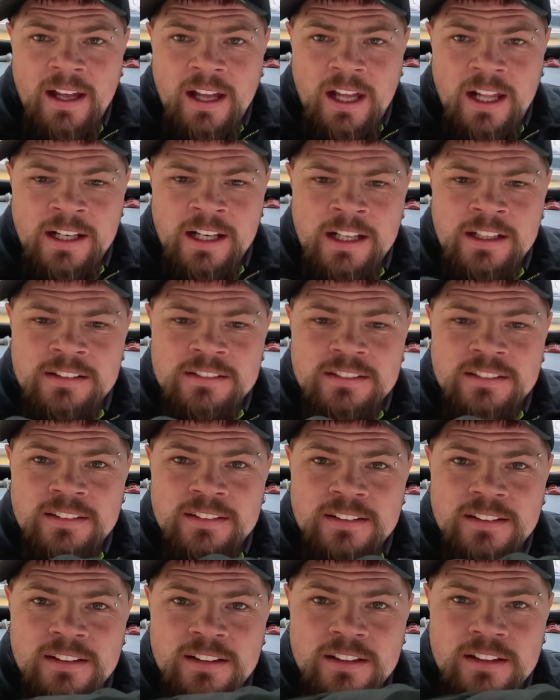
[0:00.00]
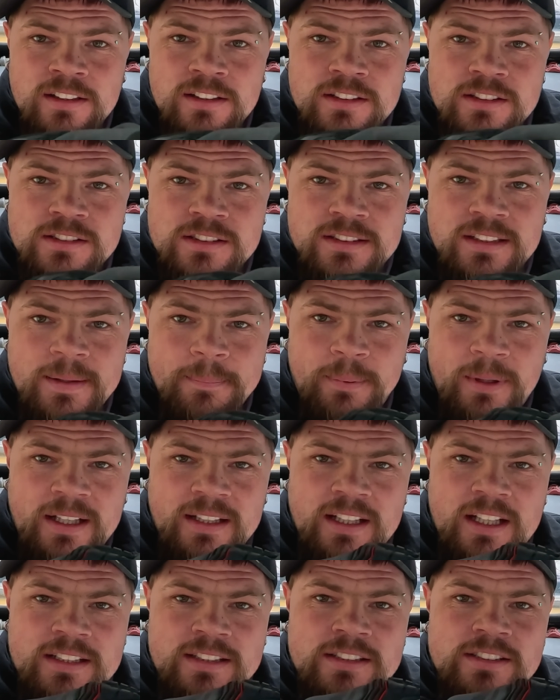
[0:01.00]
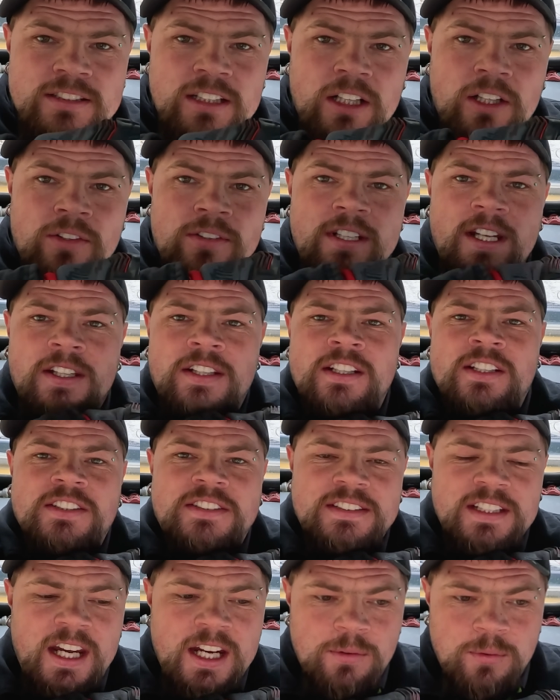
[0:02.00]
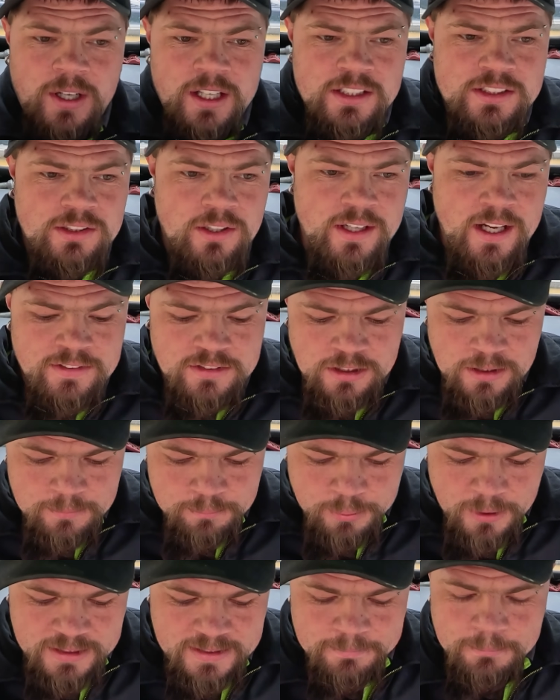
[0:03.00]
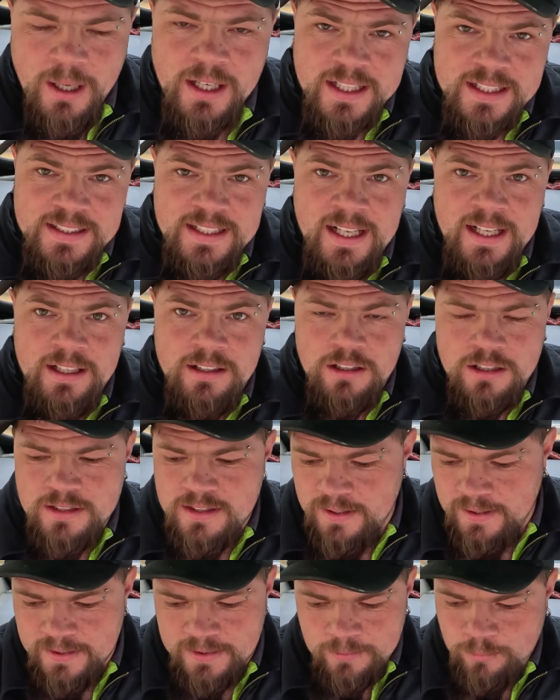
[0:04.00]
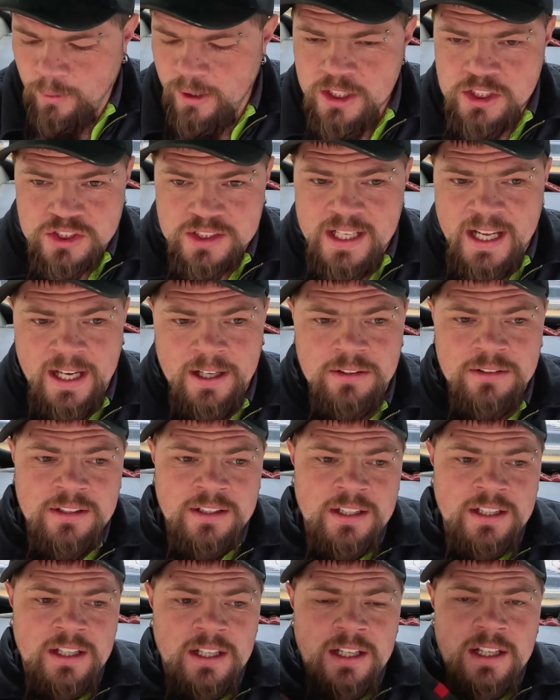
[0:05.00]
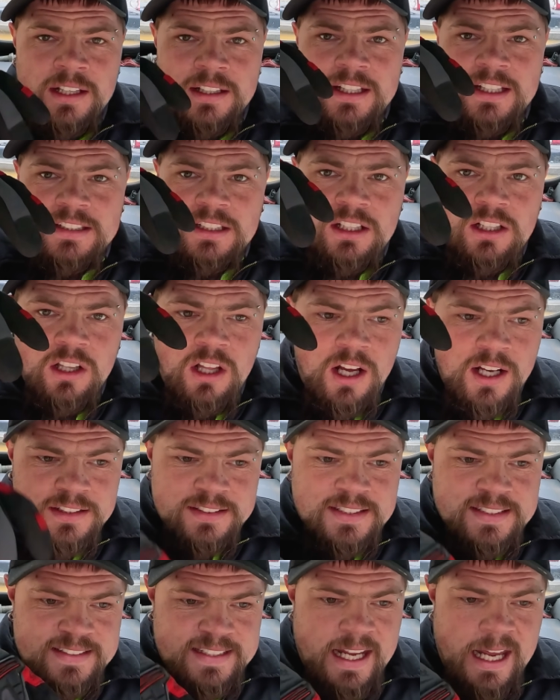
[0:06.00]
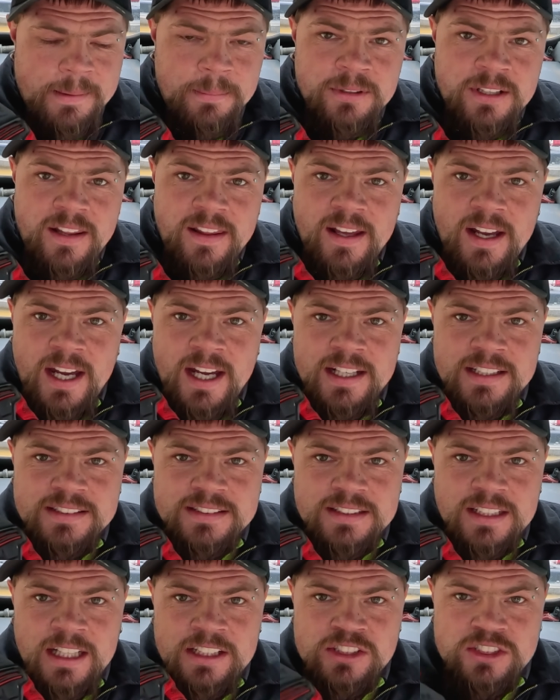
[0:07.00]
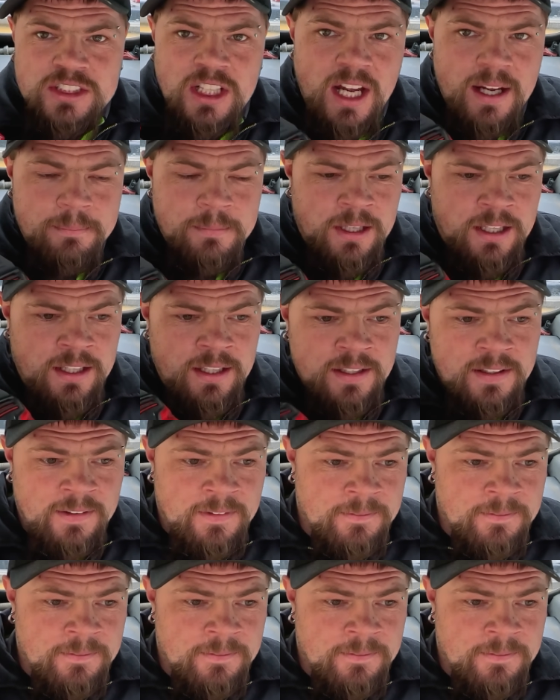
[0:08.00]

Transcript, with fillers: and then slip like this and start going down the hill sideways. So I'd have to put the bucket down or the winch down, get the claws to stab into the ice and stop me.